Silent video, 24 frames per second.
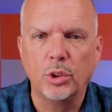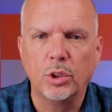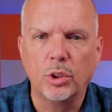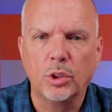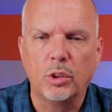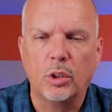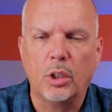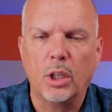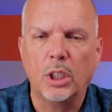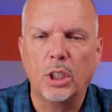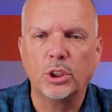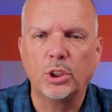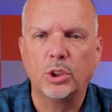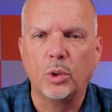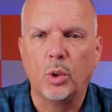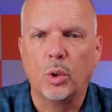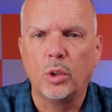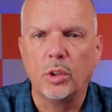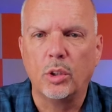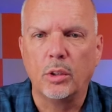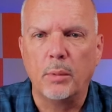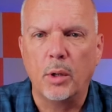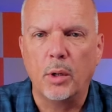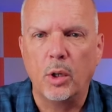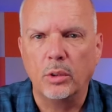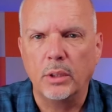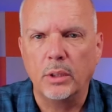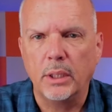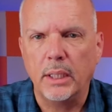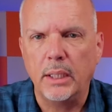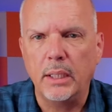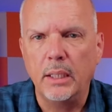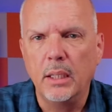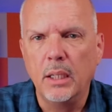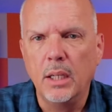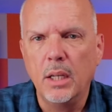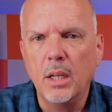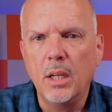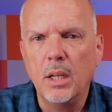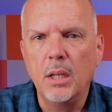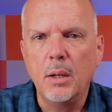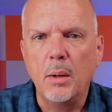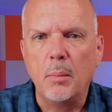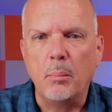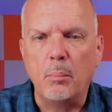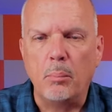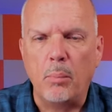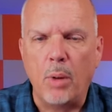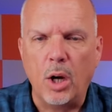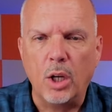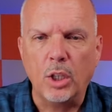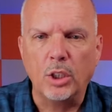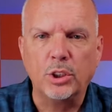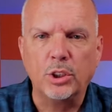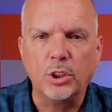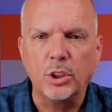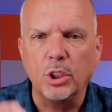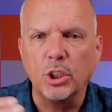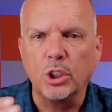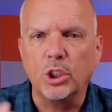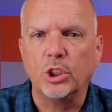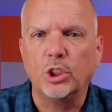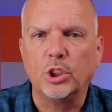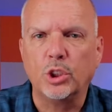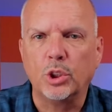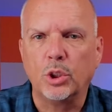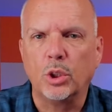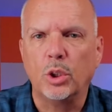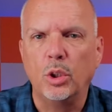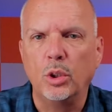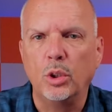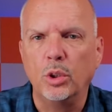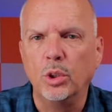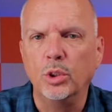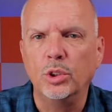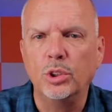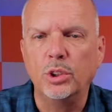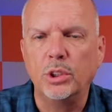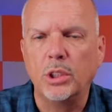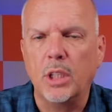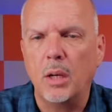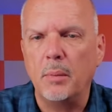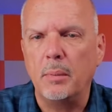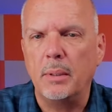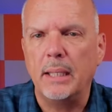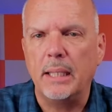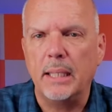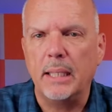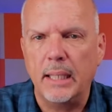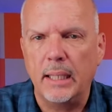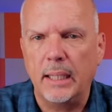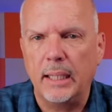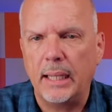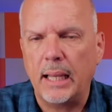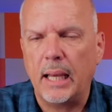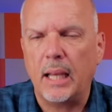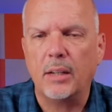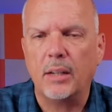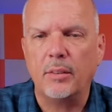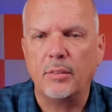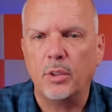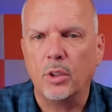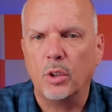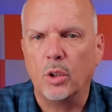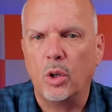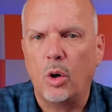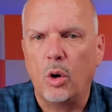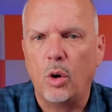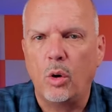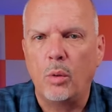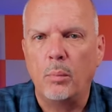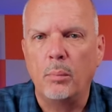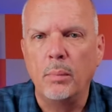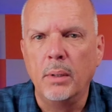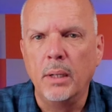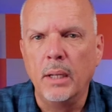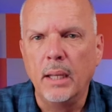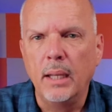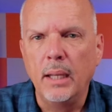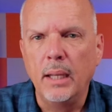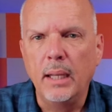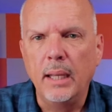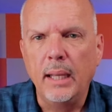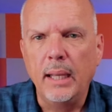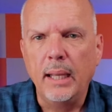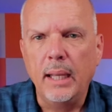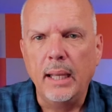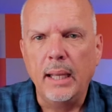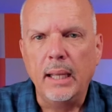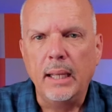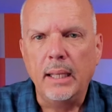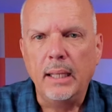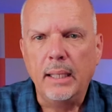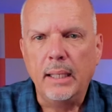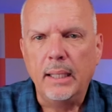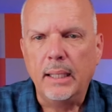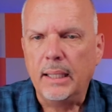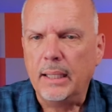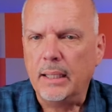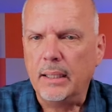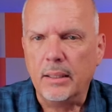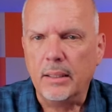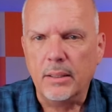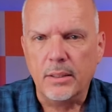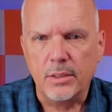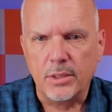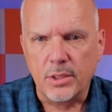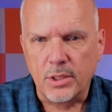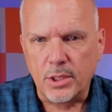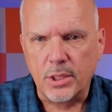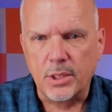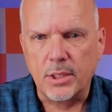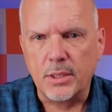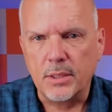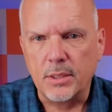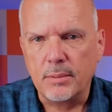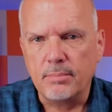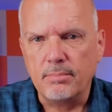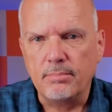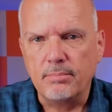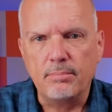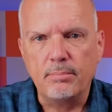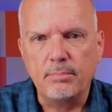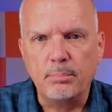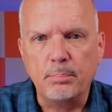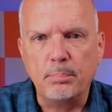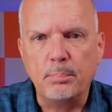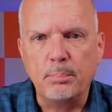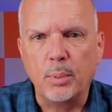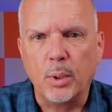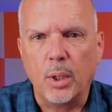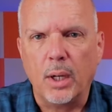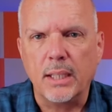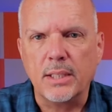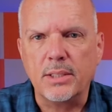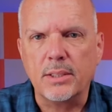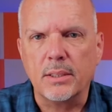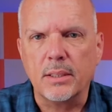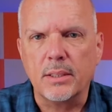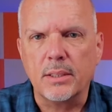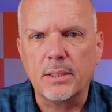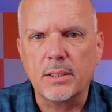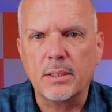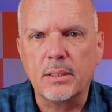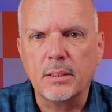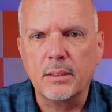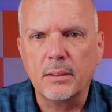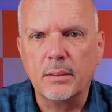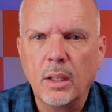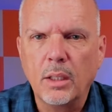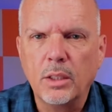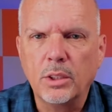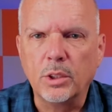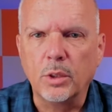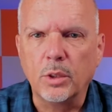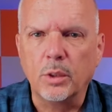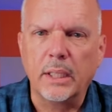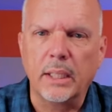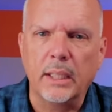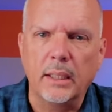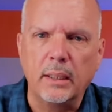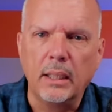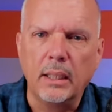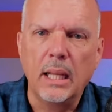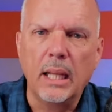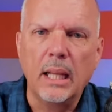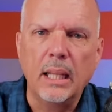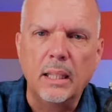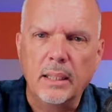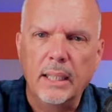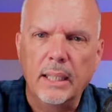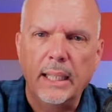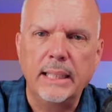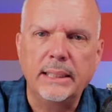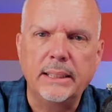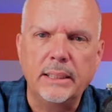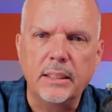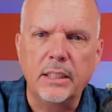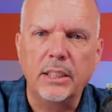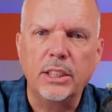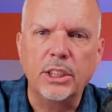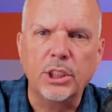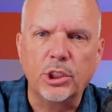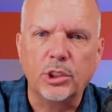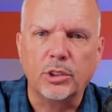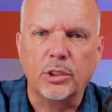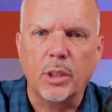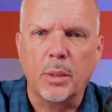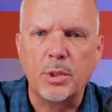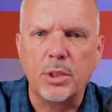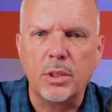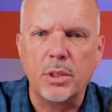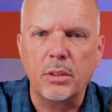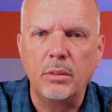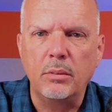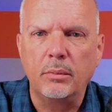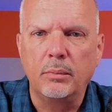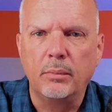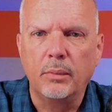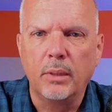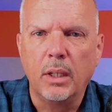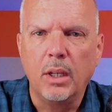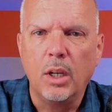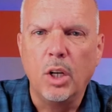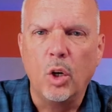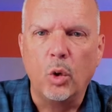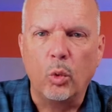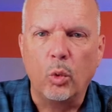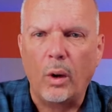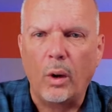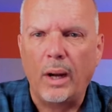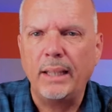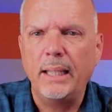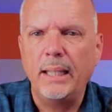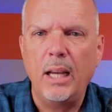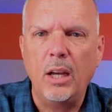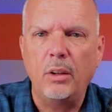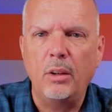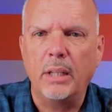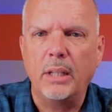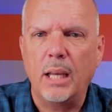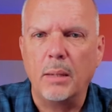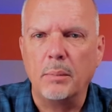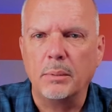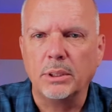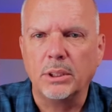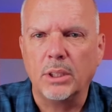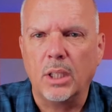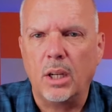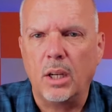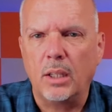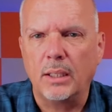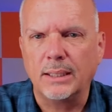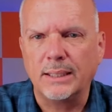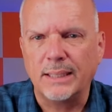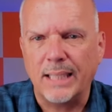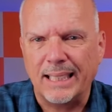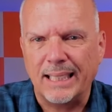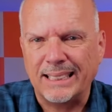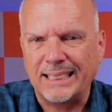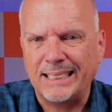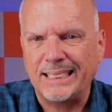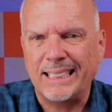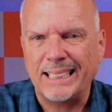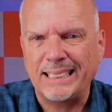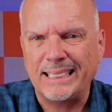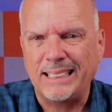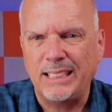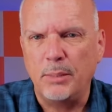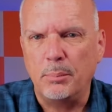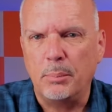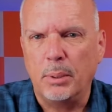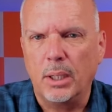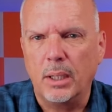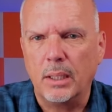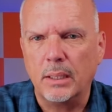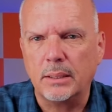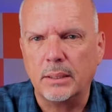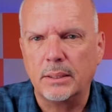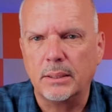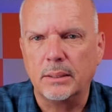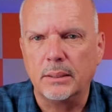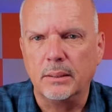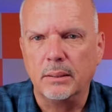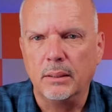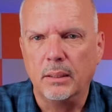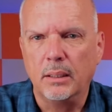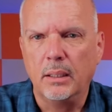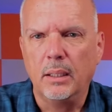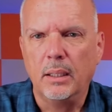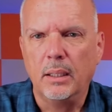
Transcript: your garage door remotely, monitor and control who's coming in and out of your home is priceless. So again, links in the description. Right now on Amazon, it's like sixty bucks.